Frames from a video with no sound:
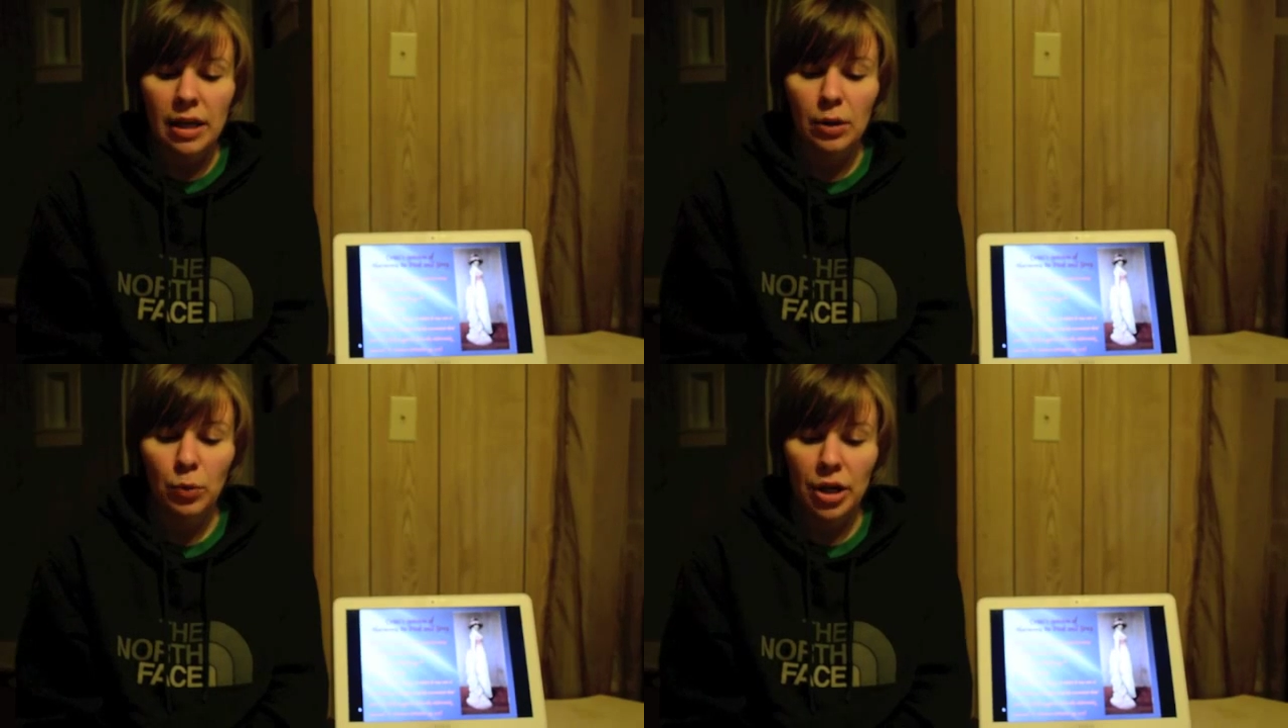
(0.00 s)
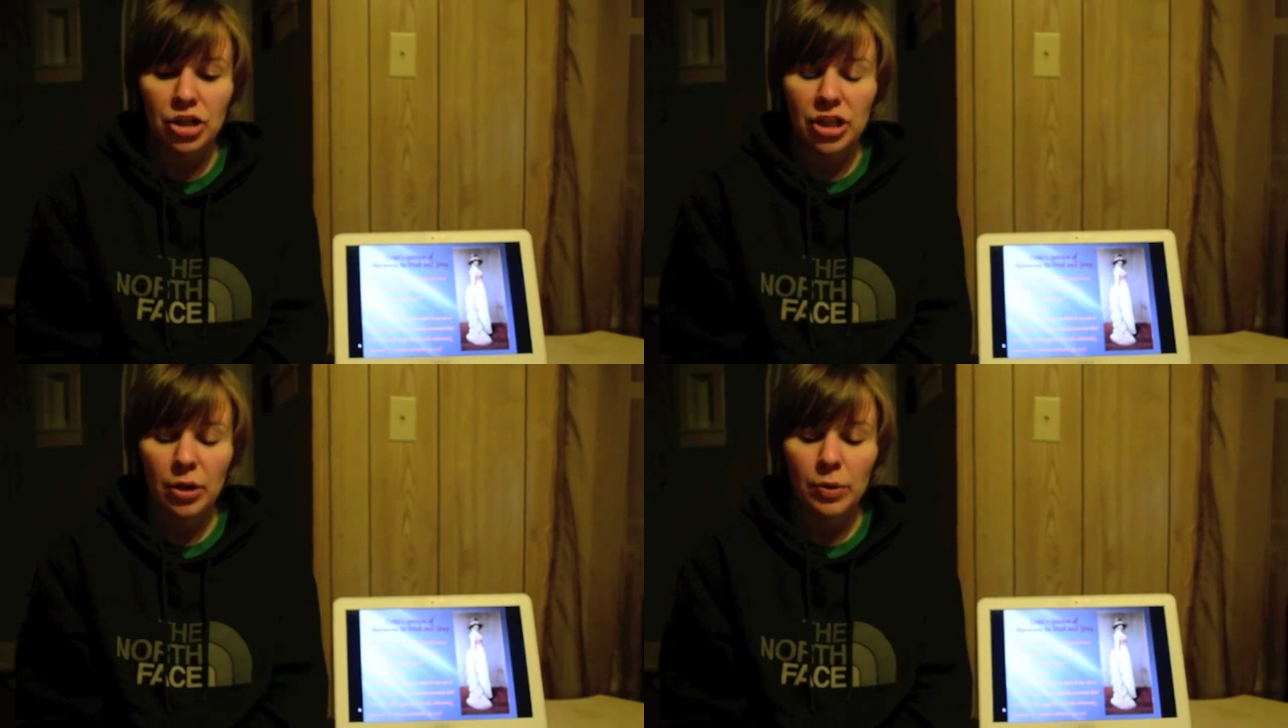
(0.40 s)
in
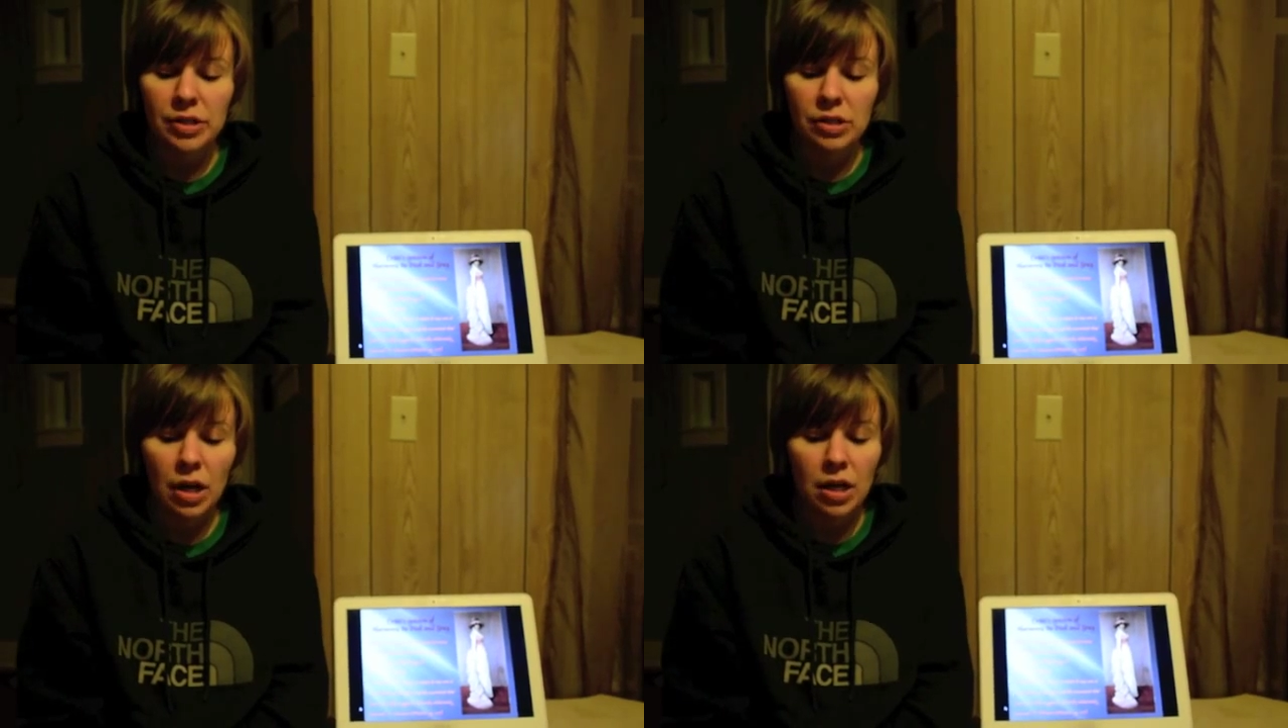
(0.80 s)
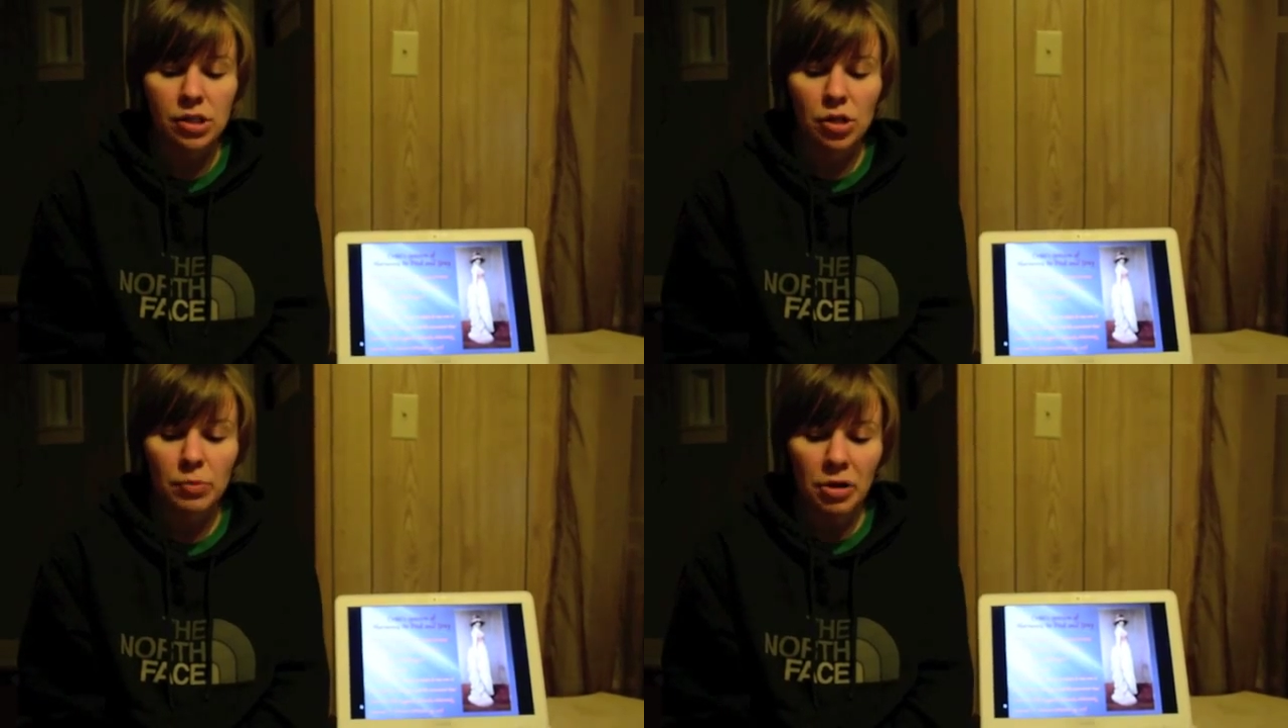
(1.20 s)
which it was not
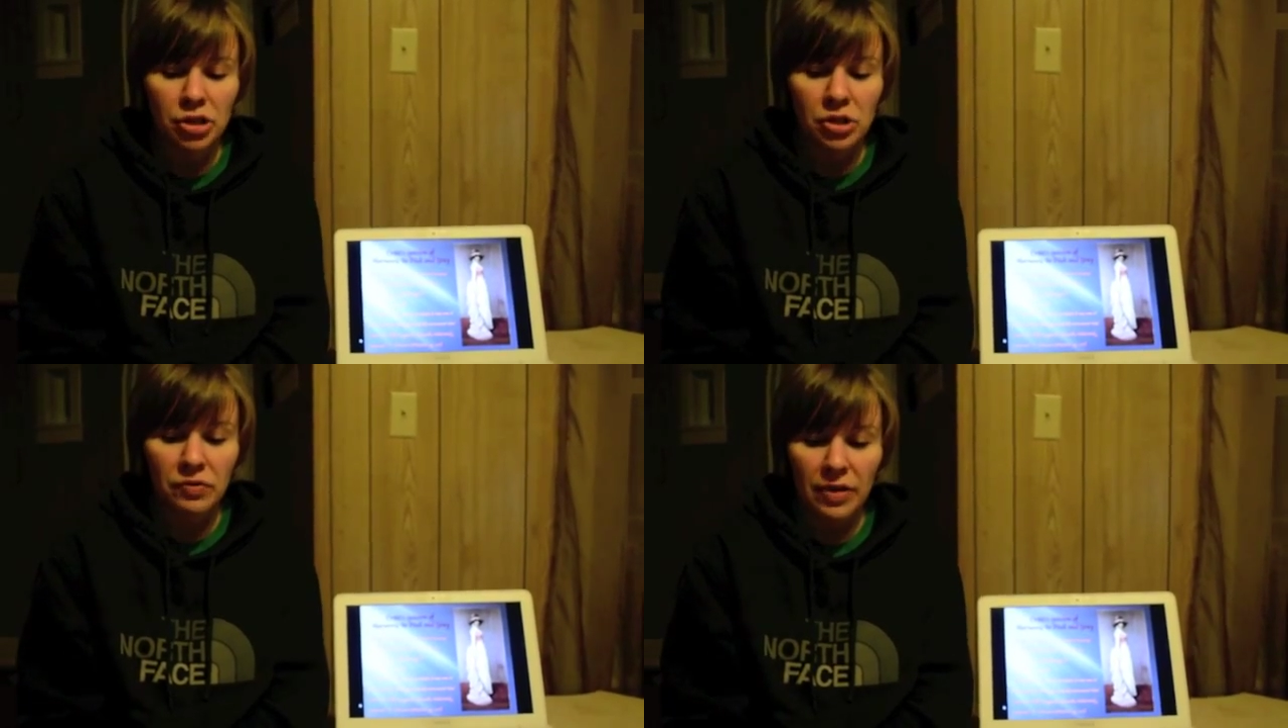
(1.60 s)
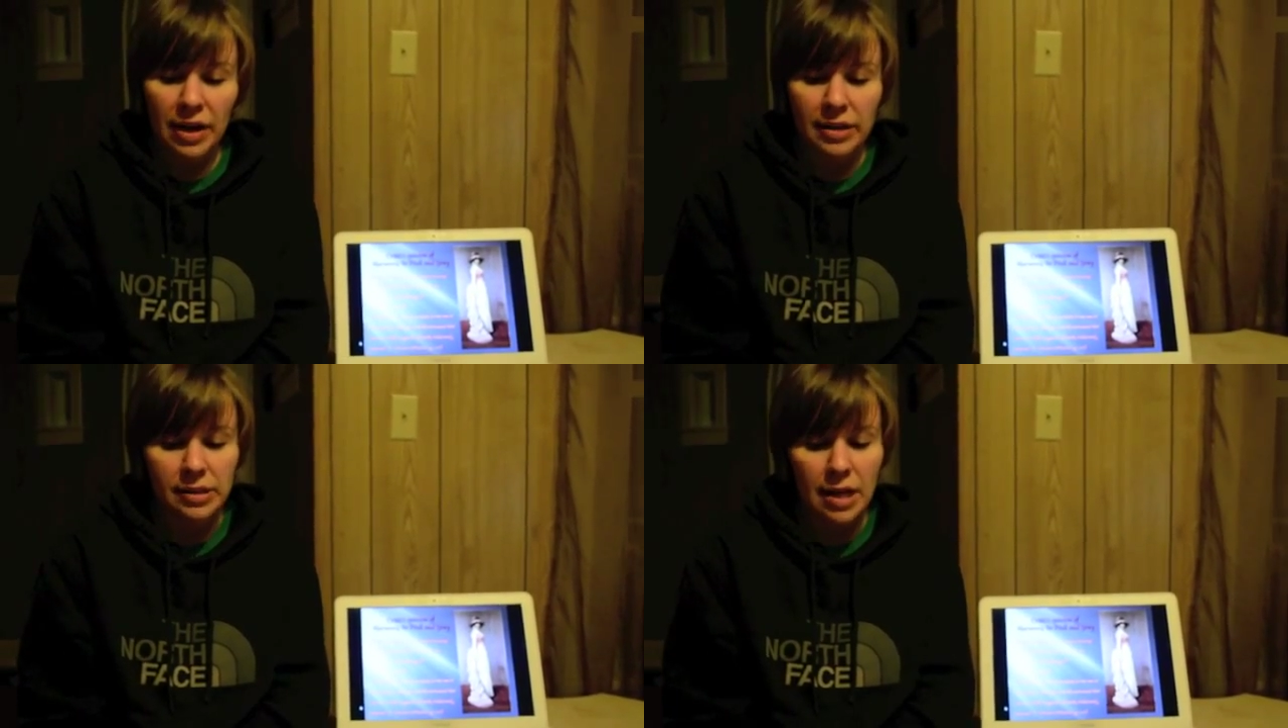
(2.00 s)
so much the
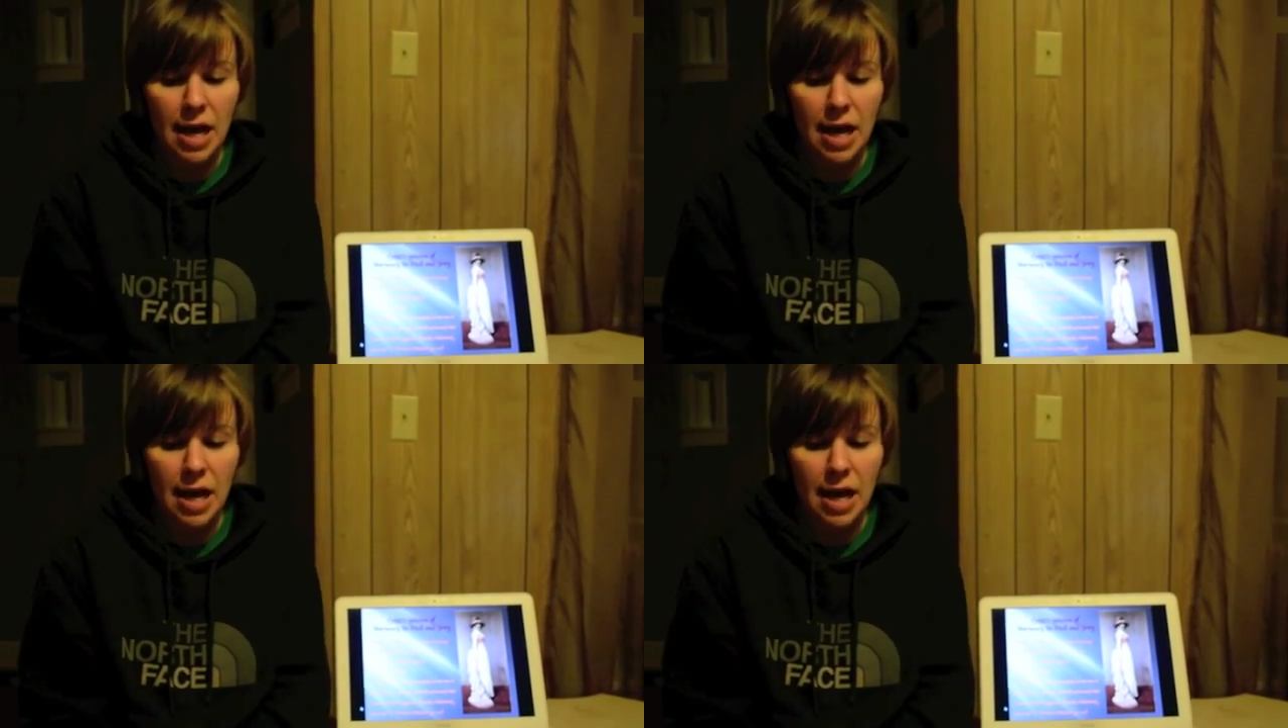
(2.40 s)
face